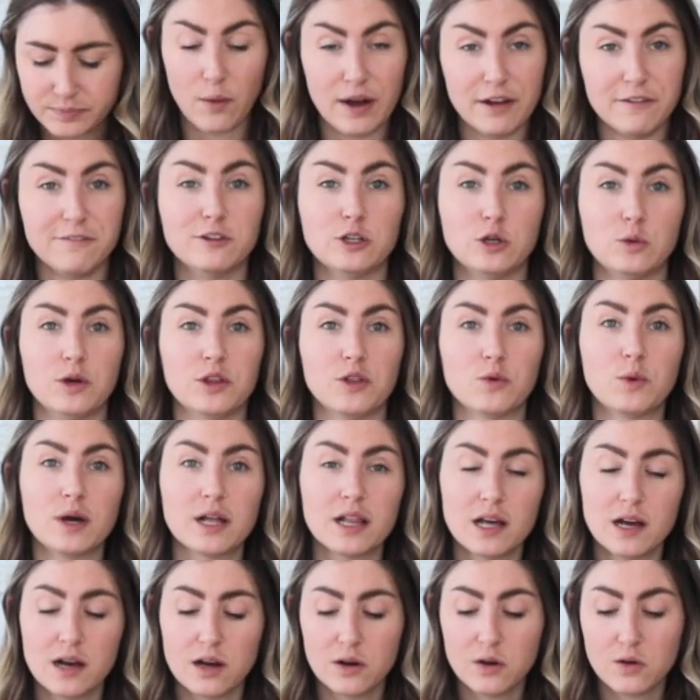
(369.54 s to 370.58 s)
How I Flew with
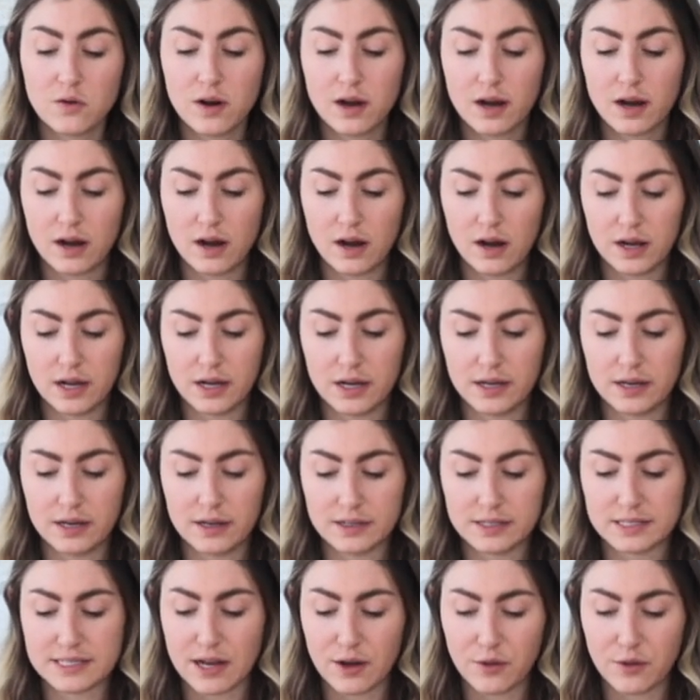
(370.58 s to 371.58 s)
Willow on